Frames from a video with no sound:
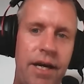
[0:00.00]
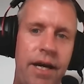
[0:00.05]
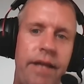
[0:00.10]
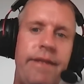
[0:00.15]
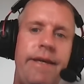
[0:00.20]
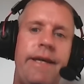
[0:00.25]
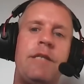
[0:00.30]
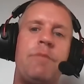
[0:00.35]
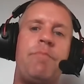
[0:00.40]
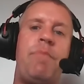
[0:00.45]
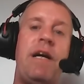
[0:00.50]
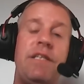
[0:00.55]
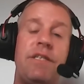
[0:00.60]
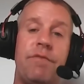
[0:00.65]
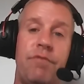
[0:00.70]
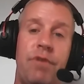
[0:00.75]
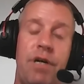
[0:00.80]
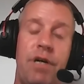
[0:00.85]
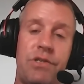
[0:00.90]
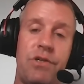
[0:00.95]
and the
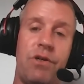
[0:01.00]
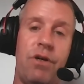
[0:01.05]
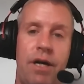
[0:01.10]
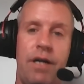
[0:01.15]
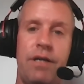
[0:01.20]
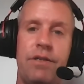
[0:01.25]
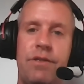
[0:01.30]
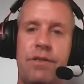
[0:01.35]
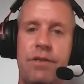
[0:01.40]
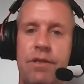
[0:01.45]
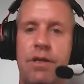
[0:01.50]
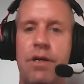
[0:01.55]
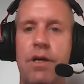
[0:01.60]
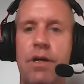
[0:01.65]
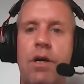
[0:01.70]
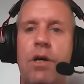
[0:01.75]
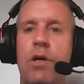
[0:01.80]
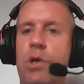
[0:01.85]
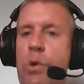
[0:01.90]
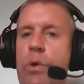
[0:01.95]
expensive restaurants,
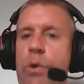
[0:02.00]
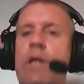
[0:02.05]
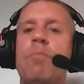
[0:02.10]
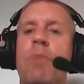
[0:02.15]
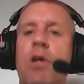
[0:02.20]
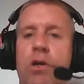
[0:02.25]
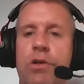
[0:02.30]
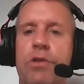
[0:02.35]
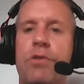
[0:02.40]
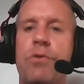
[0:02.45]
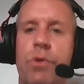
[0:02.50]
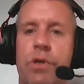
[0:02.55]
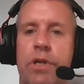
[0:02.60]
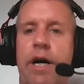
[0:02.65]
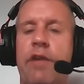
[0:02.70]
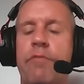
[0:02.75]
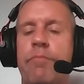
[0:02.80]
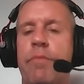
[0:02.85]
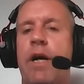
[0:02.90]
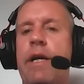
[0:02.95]
you can burn through a
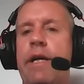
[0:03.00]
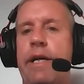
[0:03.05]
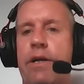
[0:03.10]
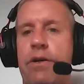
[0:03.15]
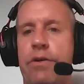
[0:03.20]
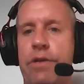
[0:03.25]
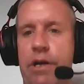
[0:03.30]
lot of money here.